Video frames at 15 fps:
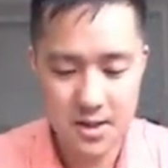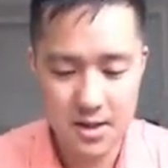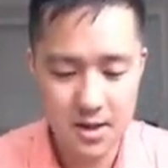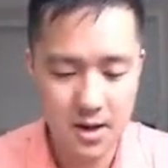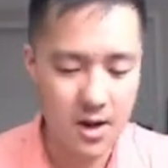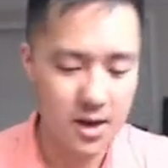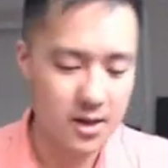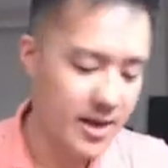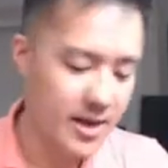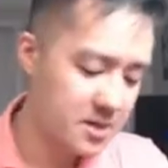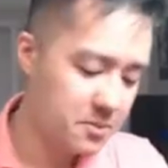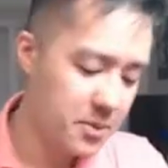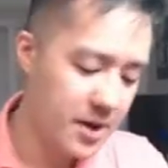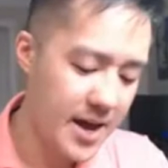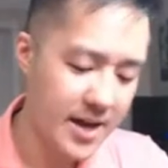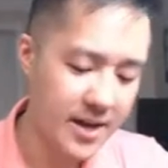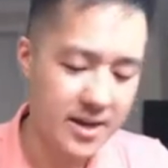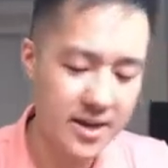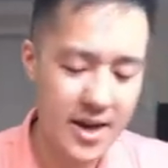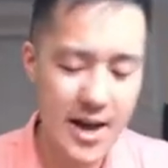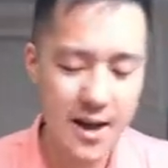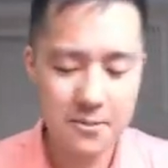Alright, last pack.
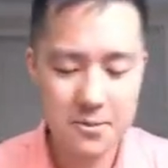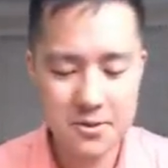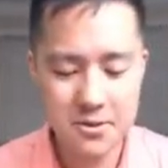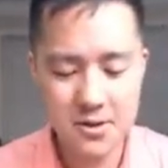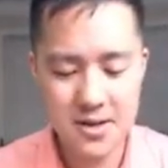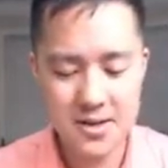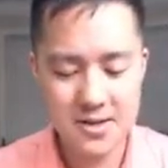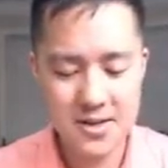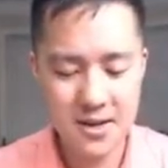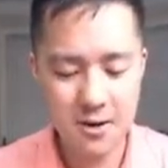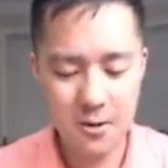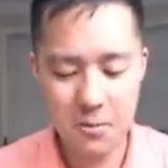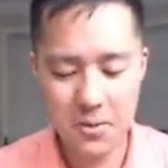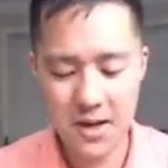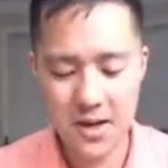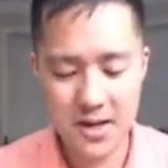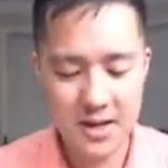Absolutely insane opening.